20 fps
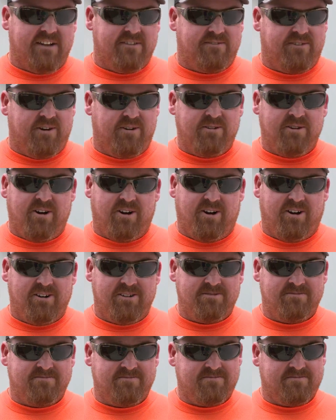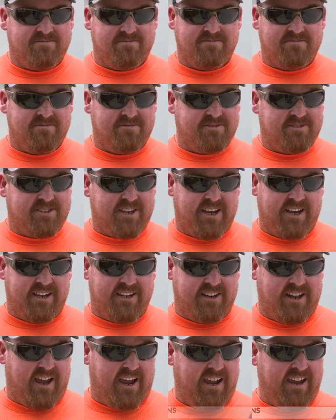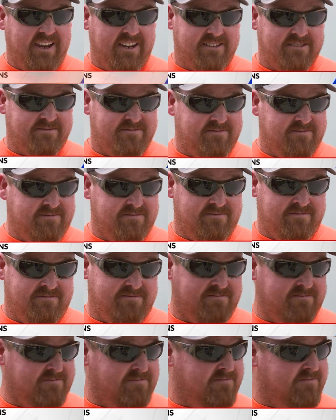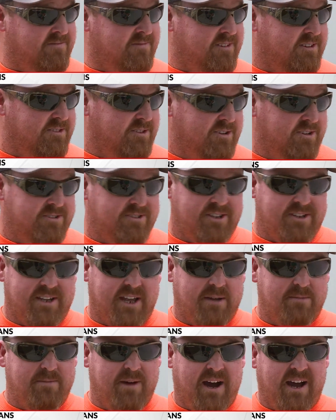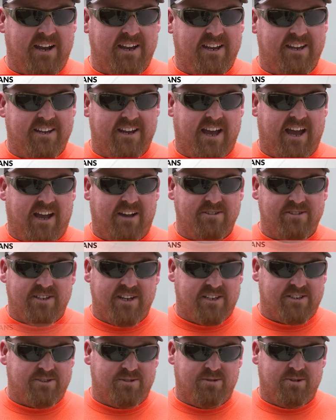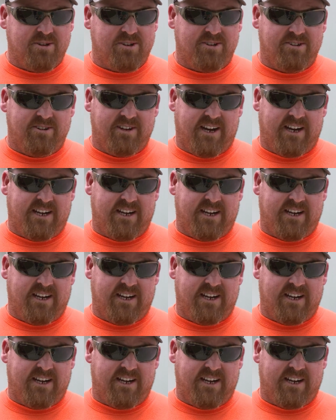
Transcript: get a phone call saying, hey, there's a dead body in the house next door to you